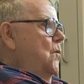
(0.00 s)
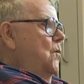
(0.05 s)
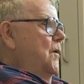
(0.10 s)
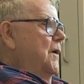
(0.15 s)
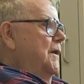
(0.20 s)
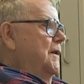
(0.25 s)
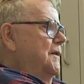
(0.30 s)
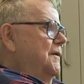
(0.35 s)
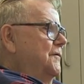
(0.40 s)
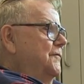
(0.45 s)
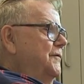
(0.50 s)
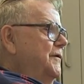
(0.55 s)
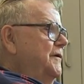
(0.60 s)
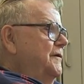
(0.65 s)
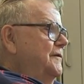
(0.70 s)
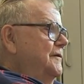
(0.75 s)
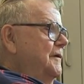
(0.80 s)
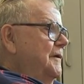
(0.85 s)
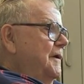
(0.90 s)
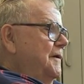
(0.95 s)
Well, the
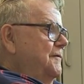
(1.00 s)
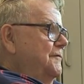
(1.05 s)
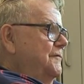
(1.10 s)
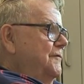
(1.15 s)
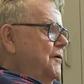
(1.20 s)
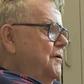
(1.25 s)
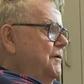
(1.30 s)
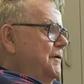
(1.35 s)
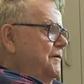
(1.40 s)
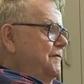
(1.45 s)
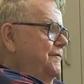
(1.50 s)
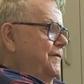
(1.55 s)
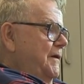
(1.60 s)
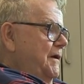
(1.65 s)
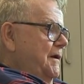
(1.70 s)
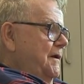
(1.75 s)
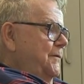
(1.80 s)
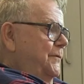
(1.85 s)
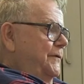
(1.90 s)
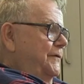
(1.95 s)
reason I wrote it
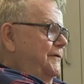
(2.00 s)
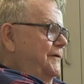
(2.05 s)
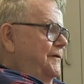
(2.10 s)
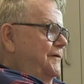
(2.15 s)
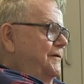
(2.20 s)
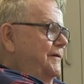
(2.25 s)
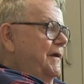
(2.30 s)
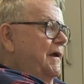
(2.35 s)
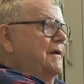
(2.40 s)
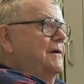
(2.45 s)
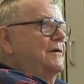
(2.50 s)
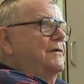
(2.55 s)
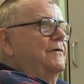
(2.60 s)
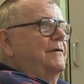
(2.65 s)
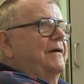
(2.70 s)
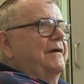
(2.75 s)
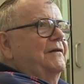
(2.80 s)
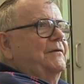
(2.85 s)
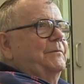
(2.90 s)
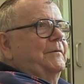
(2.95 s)
finally was because the
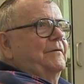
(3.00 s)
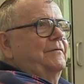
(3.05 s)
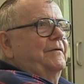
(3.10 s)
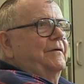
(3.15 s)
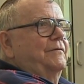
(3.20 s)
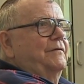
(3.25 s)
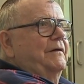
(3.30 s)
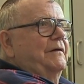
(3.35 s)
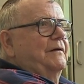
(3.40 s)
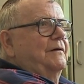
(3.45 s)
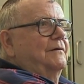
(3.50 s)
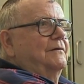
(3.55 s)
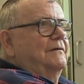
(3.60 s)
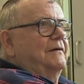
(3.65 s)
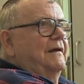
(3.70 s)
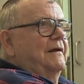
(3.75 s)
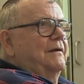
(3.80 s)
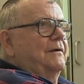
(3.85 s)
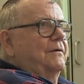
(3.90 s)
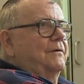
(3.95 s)
editor asked me 50
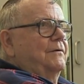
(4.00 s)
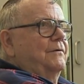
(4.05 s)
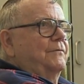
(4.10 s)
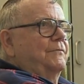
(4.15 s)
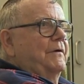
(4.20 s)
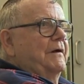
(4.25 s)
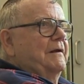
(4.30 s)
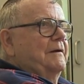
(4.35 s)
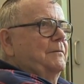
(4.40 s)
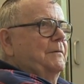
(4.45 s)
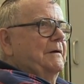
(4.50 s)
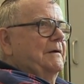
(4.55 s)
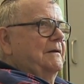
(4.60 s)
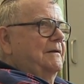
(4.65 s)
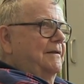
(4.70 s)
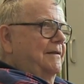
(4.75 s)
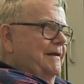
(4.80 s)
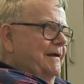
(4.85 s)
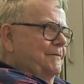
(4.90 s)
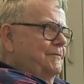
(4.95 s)
years later to write
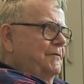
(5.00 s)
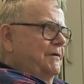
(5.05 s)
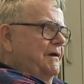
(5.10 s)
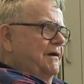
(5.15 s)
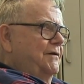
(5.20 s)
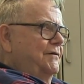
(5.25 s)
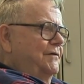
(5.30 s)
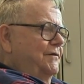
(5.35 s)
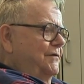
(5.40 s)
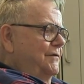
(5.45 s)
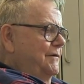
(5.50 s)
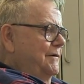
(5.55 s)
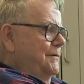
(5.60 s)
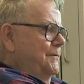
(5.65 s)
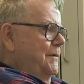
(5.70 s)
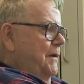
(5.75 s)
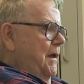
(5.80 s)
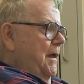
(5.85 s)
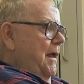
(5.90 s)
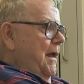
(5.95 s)
about that relationship.
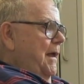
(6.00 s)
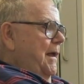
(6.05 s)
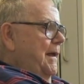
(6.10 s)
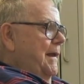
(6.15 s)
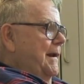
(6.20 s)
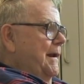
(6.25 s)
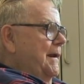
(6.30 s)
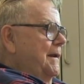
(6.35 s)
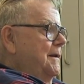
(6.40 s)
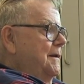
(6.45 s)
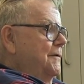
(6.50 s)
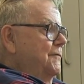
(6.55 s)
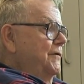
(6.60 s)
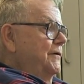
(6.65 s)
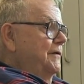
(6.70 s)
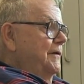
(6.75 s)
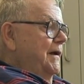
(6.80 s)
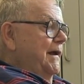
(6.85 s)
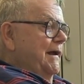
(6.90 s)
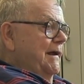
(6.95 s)
And the
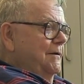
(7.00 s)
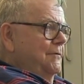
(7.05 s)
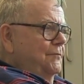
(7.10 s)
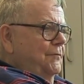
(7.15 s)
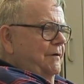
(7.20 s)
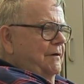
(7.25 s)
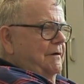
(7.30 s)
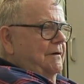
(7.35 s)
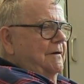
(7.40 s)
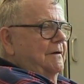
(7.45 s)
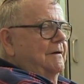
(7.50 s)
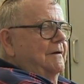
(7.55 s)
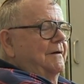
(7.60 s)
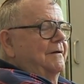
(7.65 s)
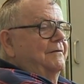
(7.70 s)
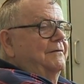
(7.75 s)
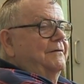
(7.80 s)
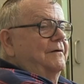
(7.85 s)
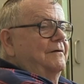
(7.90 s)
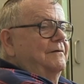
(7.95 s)
reason I hadn't written it
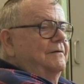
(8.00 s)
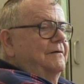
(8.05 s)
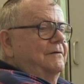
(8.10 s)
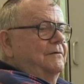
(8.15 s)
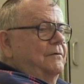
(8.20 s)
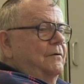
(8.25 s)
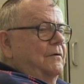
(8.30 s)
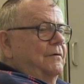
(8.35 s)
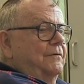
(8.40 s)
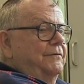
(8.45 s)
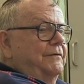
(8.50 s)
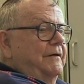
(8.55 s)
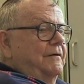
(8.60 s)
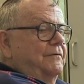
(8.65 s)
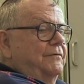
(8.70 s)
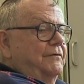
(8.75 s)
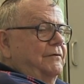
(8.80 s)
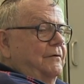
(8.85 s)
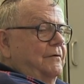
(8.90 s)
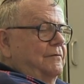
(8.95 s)
is because it's sort of
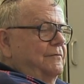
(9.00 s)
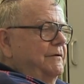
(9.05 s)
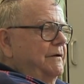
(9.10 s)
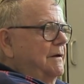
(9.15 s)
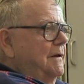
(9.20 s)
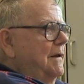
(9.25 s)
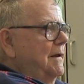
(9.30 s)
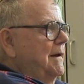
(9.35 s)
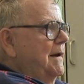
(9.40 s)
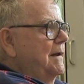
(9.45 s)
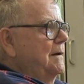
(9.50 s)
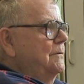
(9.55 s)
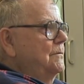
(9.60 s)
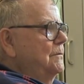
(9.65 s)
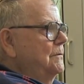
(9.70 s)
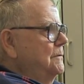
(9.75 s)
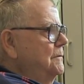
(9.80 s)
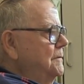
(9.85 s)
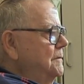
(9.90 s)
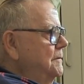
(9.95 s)
self-serving, and I
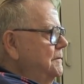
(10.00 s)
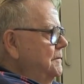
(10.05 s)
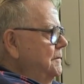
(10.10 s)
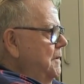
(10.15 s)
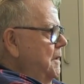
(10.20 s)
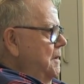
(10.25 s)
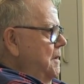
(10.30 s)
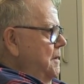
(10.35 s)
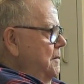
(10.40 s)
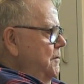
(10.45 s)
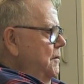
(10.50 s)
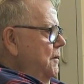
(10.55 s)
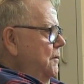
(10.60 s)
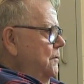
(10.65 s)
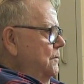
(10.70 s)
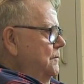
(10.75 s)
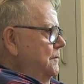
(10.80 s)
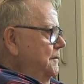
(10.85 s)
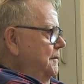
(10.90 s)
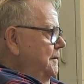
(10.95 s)
don't, you
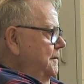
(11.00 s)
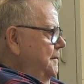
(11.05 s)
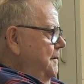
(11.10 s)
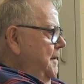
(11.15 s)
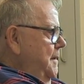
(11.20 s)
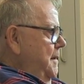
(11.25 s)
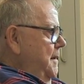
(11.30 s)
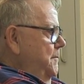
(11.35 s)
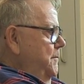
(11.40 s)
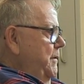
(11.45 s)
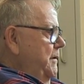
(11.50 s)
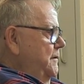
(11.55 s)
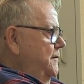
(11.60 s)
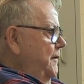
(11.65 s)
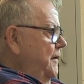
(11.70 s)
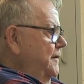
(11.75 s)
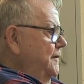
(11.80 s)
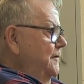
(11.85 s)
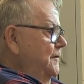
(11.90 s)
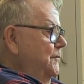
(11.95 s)
know, but
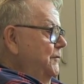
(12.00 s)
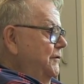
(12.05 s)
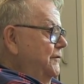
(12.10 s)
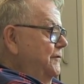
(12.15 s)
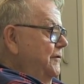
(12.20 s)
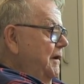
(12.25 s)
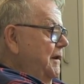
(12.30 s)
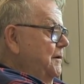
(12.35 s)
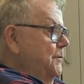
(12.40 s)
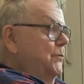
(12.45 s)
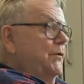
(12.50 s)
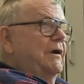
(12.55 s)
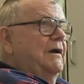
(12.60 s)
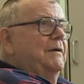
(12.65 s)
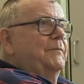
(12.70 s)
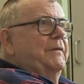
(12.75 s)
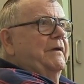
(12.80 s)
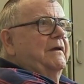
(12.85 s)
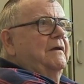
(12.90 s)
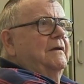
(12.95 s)
Johnson was trying to
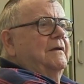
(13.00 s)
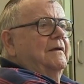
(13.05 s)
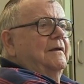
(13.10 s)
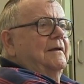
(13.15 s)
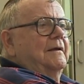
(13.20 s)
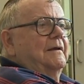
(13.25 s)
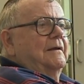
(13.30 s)
bribe me.